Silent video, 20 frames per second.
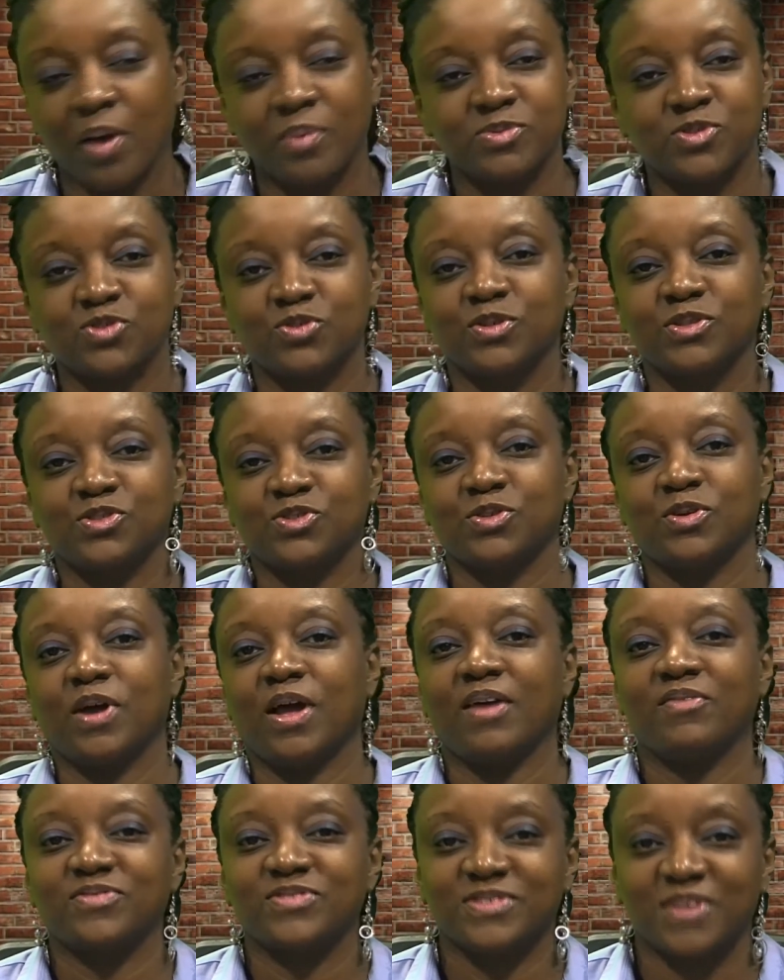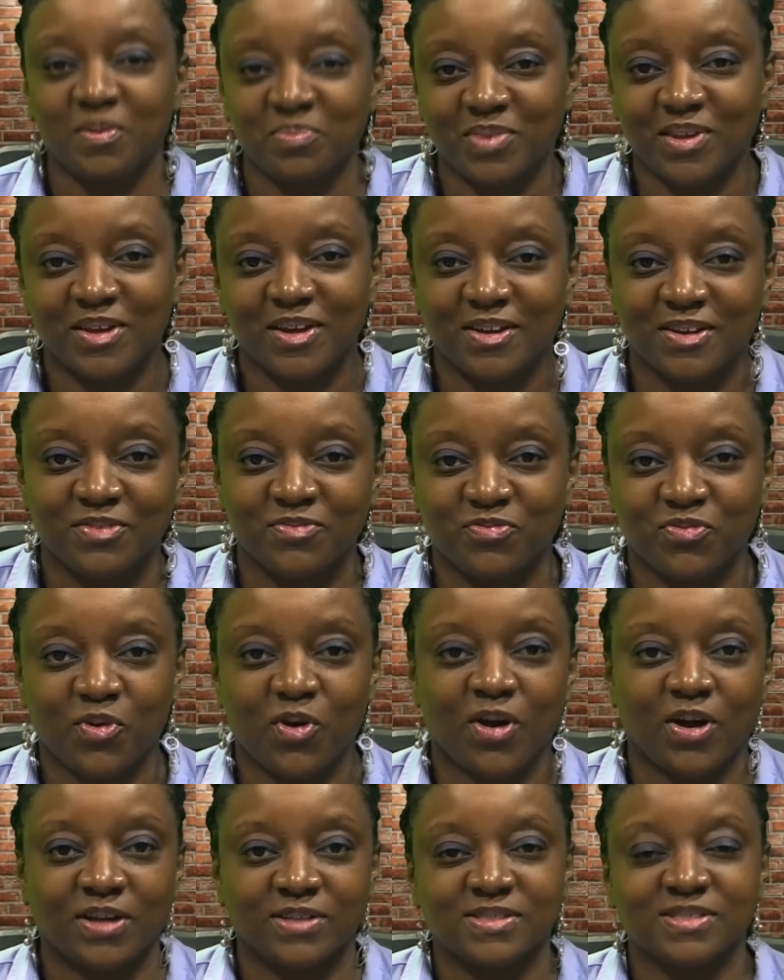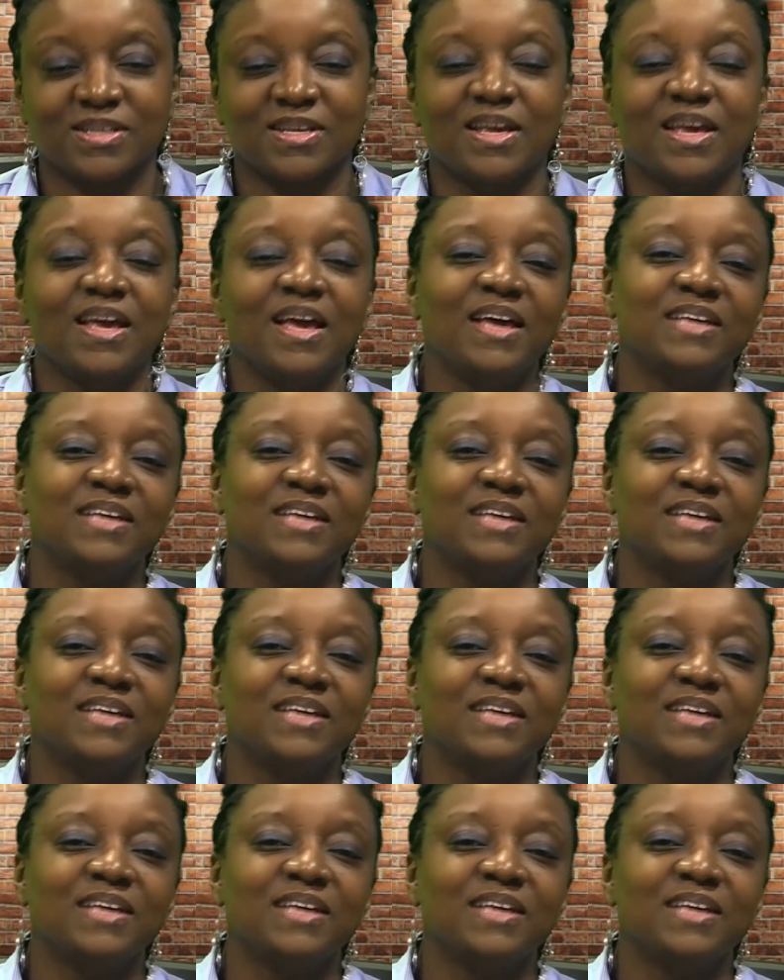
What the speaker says: I'm sure she'll have something good for us.